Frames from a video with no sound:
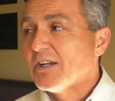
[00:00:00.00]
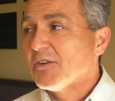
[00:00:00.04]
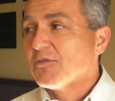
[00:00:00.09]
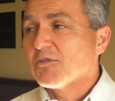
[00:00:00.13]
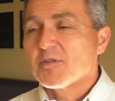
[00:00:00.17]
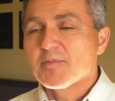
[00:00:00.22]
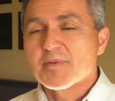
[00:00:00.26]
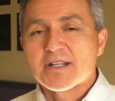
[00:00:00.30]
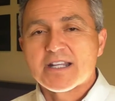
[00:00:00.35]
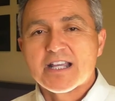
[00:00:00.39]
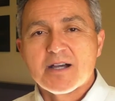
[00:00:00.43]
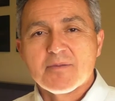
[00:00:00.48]

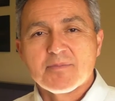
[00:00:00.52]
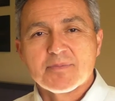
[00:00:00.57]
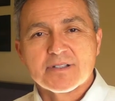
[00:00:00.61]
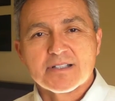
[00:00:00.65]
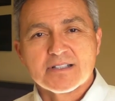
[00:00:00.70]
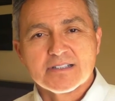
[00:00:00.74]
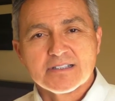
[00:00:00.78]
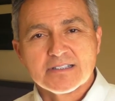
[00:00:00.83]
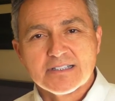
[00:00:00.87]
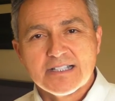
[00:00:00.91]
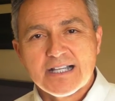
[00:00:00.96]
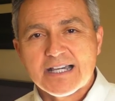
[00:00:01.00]
We've been helping
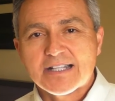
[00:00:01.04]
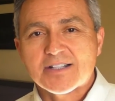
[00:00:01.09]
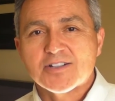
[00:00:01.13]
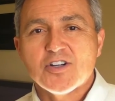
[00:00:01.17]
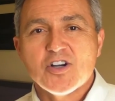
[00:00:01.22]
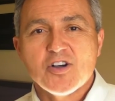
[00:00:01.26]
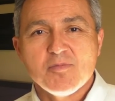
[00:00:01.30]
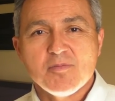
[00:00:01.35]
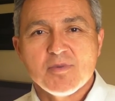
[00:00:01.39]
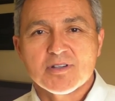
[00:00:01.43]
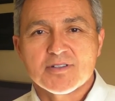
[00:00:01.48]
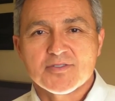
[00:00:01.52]
a lot of
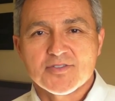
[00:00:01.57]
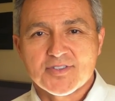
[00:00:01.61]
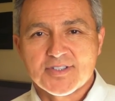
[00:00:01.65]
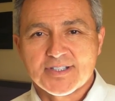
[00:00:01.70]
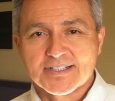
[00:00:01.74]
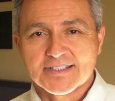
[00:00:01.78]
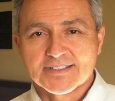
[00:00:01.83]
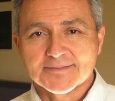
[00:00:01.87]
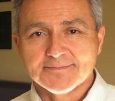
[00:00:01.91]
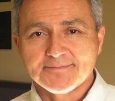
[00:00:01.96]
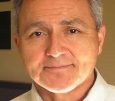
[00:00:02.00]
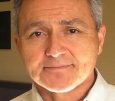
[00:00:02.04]
homeowners
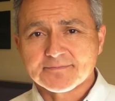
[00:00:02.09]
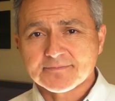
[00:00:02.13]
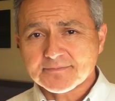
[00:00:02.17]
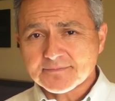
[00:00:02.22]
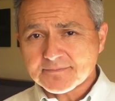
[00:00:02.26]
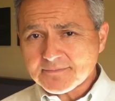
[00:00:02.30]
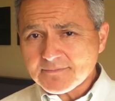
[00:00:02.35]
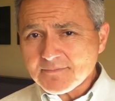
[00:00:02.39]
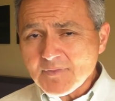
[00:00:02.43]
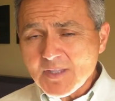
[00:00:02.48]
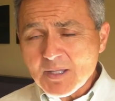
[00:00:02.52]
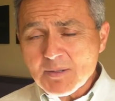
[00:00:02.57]
here
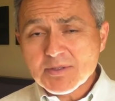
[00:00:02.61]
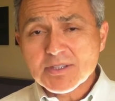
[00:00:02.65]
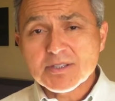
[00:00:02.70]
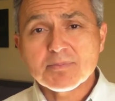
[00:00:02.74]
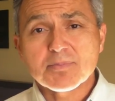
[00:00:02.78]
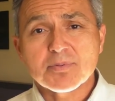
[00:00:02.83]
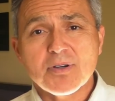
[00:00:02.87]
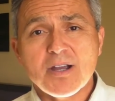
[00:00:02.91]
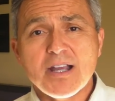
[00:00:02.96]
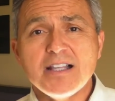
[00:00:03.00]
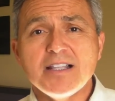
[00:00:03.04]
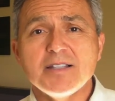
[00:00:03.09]
but the
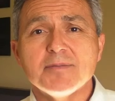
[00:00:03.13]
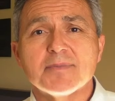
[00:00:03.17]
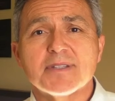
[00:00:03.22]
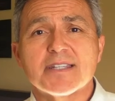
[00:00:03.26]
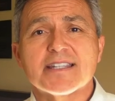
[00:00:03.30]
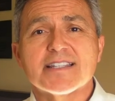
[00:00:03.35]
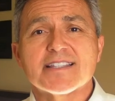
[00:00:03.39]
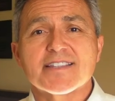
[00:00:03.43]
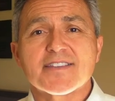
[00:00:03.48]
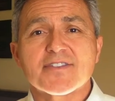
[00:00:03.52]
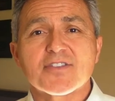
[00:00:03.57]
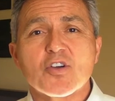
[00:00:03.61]
problem
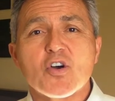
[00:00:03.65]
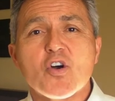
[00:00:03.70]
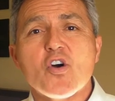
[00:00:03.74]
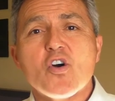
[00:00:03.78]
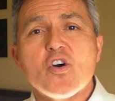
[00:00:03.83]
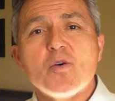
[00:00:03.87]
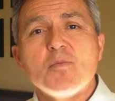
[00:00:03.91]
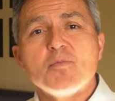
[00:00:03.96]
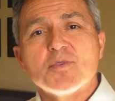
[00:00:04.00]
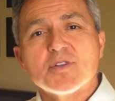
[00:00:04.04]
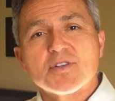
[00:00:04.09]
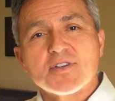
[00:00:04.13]
is the
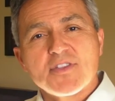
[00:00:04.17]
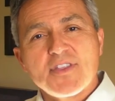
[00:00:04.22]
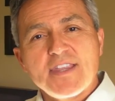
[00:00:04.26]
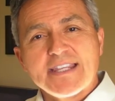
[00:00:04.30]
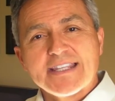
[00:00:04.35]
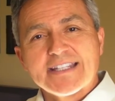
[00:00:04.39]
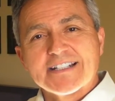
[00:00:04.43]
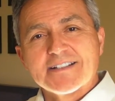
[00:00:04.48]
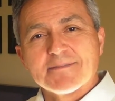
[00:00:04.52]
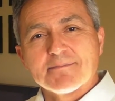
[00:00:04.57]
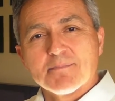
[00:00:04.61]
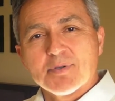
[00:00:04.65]
home they're
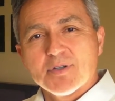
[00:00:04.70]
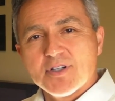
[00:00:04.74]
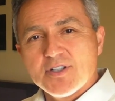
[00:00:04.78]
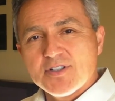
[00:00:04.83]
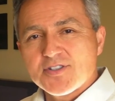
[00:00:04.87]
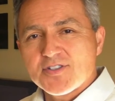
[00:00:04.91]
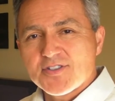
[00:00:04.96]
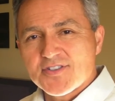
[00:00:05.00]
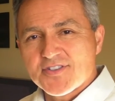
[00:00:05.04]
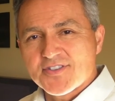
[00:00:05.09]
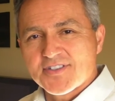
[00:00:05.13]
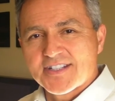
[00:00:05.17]
thinking of
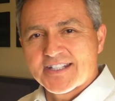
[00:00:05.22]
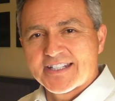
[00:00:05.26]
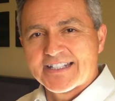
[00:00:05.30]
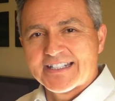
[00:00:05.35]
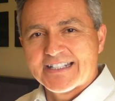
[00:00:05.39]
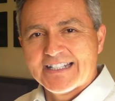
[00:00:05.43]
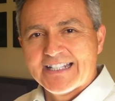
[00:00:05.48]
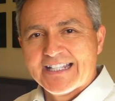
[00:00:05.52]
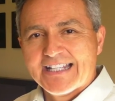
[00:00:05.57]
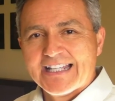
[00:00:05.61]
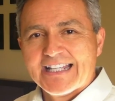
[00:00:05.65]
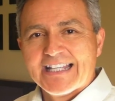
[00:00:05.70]

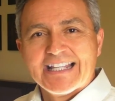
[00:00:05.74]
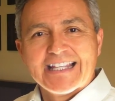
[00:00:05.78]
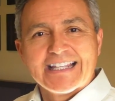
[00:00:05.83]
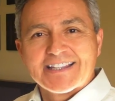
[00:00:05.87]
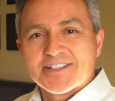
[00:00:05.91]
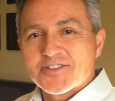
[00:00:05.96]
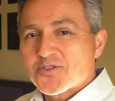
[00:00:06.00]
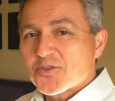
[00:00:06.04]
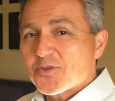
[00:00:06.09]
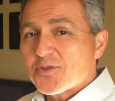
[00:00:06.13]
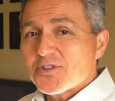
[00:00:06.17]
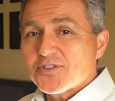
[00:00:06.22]
purchasing,
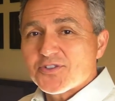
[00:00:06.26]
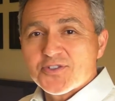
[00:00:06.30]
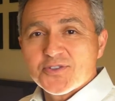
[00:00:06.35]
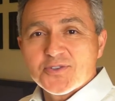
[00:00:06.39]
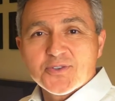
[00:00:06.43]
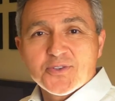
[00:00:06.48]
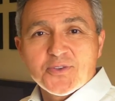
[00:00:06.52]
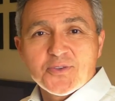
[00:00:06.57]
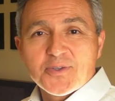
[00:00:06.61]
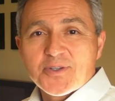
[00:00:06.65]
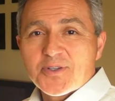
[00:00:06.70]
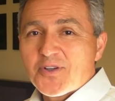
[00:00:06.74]
there's only two
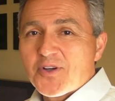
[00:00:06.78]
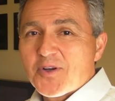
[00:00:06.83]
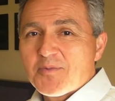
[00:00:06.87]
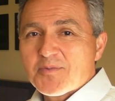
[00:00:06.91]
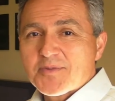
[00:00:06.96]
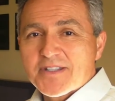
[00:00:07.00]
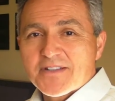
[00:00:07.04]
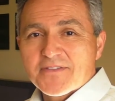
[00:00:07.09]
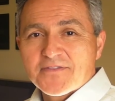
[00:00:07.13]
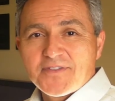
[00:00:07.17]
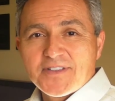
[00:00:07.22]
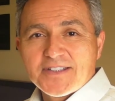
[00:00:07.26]
or three homes
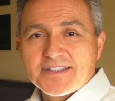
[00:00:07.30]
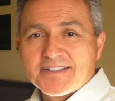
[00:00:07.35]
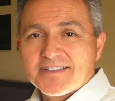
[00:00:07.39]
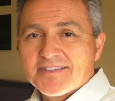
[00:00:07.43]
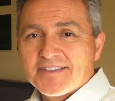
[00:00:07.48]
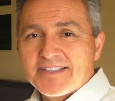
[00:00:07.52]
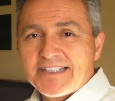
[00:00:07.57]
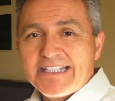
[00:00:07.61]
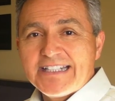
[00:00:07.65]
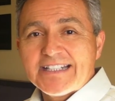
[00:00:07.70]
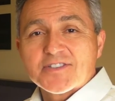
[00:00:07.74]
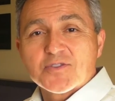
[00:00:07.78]
that fit their
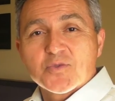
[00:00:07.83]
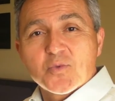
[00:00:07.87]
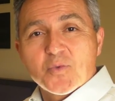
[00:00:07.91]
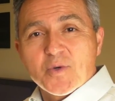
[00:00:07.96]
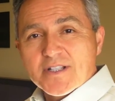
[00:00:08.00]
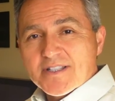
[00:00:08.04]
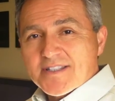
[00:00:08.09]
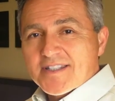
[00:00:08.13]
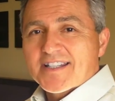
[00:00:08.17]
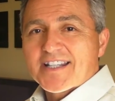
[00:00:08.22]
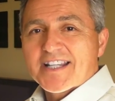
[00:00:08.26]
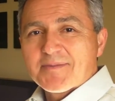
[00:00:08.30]
needs.
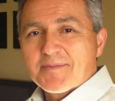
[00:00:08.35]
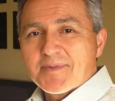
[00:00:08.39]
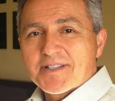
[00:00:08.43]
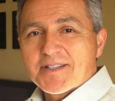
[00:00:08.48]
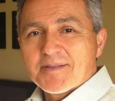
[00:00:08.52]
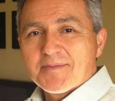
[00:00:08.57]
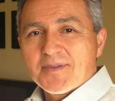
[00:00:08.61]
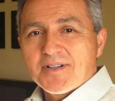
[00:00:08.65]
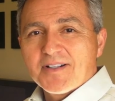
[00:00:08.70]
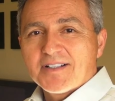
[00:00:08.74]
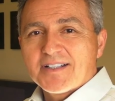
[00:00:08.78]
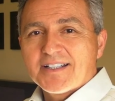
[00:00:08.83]
Once they come on the
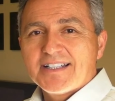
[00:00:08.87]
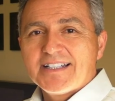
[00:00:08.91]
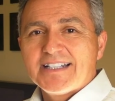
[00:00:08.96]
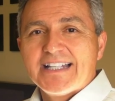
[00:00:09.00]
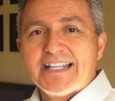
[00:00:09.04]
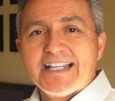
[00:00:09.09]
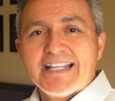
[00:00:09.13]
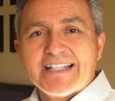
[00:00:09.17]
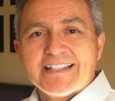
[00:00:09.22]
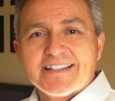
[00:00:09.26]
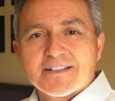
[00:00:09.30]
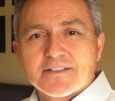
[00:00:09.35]
market,
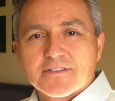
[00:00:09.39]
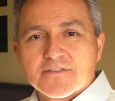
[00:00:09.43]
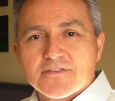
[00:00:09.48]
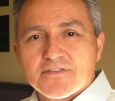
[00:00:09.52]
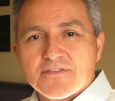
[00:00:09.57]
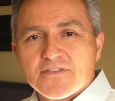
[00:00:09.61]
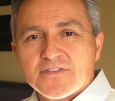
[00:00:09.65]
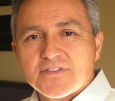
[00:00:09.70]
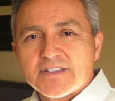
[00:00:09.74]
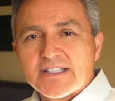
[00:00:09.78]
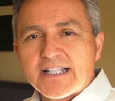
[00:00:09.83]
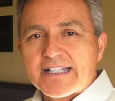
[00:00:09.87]
they're
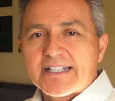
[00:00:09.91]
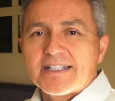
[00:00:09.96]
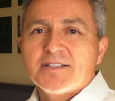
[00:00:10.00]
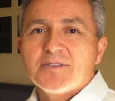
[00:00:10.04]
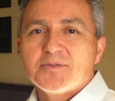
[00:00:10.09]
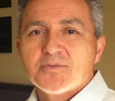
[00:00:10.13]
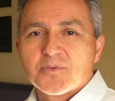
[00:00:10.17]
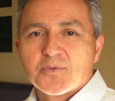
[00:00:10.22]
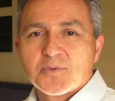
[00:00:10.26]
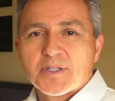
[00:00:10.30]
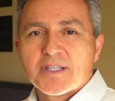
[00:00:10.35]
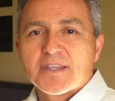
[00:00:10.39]

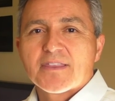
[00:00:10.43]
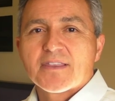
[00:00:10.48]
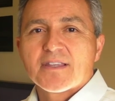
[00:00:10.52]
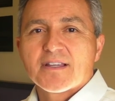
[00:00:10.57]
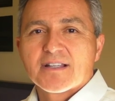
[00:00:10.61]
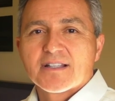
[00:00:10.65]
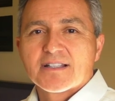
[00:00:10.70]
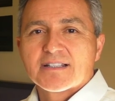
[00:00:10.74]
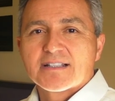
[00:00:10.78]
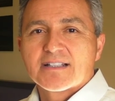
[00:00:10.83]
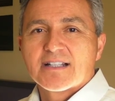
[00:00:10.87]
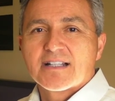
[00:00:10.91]
flooded with
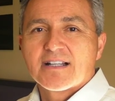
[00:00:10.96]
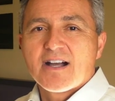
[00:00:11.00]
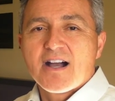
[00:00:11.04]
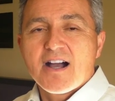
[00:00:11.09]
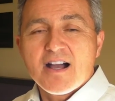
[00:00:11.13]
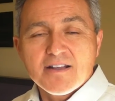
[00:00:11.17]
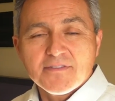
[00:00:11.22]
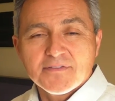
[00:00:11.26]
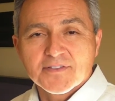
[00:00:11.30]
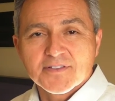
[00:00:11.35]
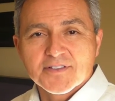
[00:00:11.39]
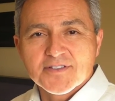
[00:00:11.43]
uh,
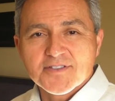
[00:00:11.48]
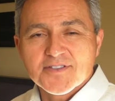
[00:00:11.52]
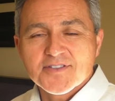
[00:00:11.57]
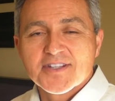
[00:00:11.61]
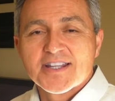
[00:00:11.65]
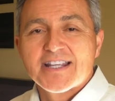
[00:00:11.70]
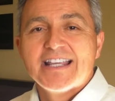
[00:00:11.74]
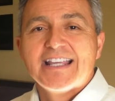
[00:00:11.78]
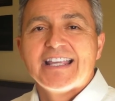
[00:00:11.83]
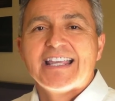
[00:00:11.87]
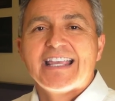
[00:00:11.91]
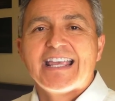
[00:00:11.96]
offers
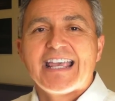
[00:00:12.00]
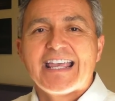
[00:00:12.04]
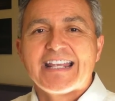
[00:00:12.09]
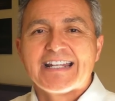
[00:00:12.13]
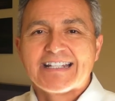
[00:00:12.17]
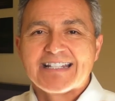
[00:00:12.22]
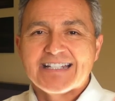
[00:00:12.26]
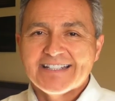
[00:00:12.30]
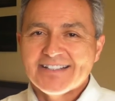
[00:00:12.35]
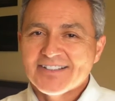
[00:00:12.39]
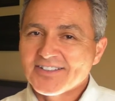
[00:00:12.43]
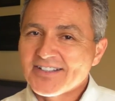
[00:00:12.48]

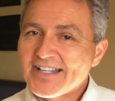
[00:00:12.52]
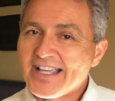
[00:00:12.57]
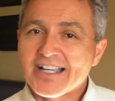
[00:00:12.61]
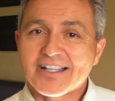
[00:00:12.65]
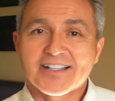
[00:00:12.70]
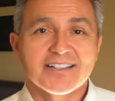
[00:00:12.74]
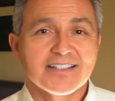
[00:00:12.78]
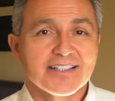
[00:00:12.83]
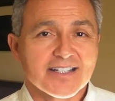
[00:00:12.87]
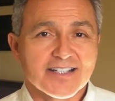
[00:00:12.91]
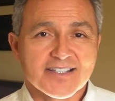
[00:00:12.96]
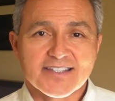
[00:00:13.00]
and they're not
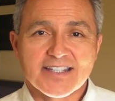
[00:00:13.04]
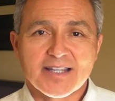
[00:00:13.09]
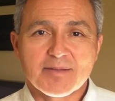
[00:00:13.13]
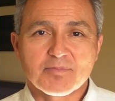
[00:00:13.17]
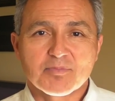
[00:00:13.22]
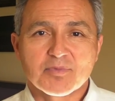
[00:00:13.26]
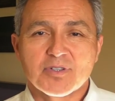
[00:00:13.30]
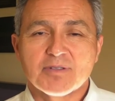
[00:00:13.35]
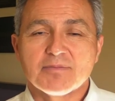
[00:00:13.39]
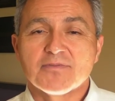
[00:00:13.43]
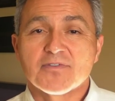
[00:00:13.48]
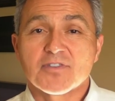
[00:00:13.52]
going to
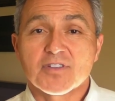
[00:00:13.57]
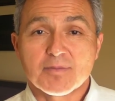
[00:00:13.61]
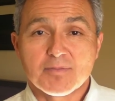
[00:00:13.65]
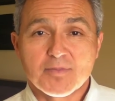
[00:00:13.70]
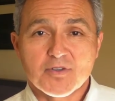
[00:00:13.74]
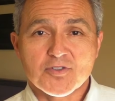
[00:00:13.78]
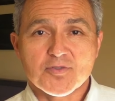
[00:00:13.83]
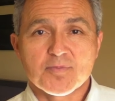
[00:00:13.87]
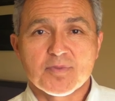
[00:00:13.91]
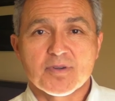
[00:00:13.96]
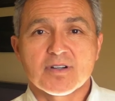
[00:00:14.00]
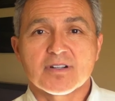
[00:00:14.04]
accept one for the
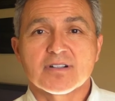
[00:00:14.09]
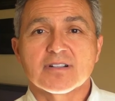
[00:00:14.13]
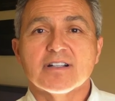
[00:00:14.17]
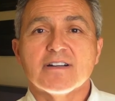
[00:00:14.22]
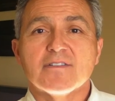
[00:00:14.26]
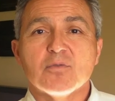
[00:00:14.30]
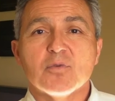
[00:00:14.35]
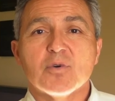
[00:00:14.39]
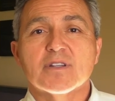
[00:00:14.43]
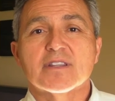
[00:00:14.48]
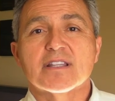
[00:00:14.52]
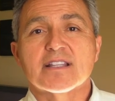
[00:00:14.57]
most part
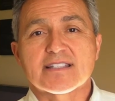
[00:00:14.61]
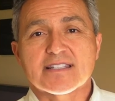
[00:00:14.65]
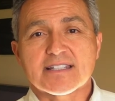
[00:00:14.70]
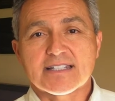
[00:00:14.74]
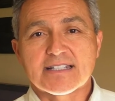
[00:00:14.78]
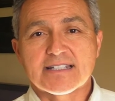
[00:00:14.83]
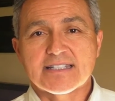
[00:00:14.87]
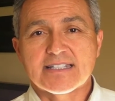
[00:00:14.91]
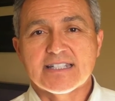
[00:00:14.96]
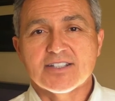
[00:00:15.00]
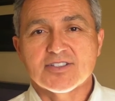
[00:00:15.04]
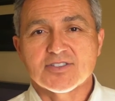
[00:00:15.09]
of one that's
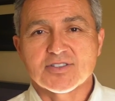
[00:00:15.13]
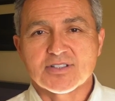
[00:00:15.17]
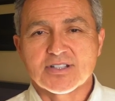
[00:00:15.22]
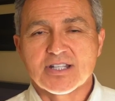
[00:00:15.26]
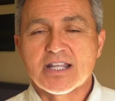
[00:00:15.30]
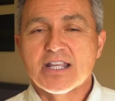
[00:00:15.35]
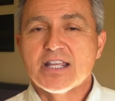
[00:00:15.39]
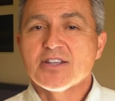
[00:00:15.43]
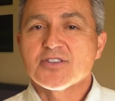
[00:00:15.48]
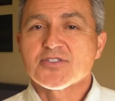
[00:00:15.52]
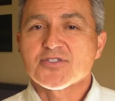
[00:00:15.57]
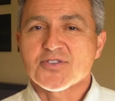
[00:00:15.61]
contingent.
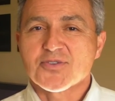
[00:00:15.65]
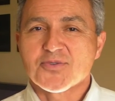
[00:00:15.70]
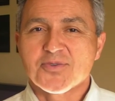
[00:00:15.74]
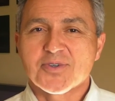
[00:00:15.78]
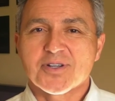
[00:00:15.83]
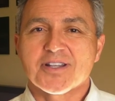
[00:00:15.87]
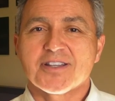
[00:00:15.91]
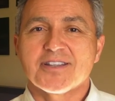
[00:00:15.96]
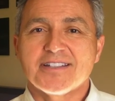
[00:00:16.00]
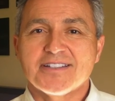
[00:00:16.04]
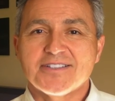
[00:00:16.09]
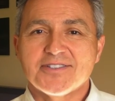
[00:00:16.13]
So
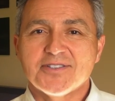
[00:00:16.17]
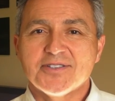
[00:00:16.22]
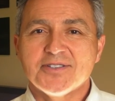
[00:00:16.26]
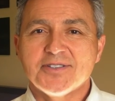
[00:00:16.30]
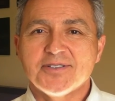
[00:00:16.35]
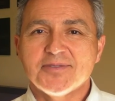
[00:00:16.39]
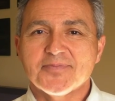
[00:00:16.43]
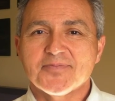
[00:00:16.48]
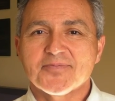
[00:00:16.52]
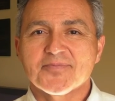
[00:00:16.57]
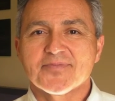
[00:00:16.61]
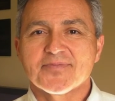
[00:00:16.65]
what are they
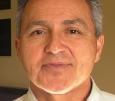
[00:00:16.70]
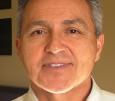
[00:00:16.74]
doing?